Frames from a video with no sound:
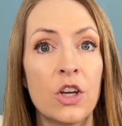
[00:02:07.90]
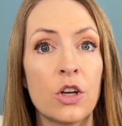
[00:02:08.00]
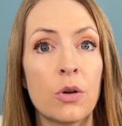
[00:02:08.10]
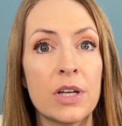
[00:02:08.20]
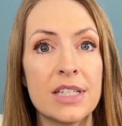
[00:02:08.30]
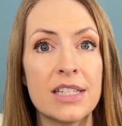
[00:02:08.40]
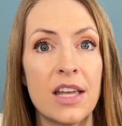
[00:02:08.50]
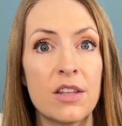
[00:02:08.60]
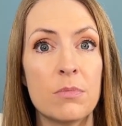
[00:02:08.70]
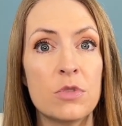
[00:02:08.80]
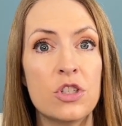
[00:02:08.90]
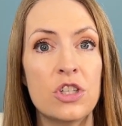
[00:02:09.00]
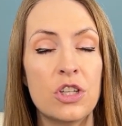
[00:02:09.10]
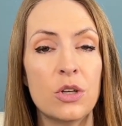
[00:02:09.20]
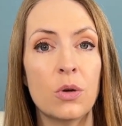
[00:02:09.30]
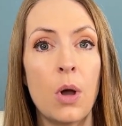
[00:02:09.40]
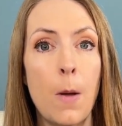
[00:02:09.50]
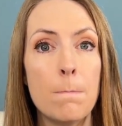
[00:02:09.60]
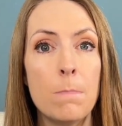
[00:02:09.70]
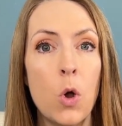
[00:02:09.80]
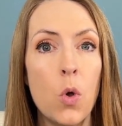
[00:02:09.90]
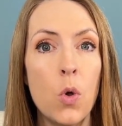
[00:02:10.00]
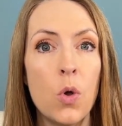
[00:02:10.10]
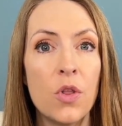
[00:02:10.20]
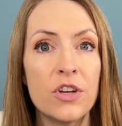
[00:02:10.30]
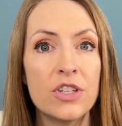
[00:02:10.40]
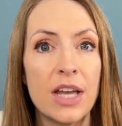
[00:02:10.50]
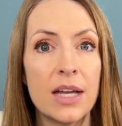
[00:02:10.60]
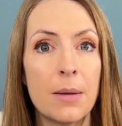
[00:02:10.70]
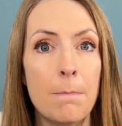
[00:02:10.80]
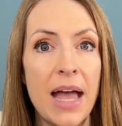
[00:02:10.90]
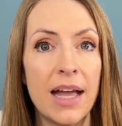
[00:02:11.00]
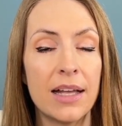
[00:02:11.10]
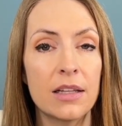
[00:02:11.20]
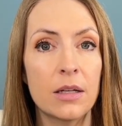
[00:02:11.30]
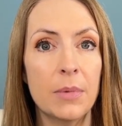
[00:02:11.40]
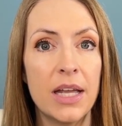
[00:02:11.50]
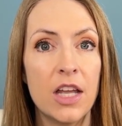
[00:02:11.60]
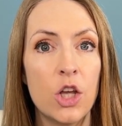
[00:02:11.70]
you're going to tell them to pull their tongue back a little bit.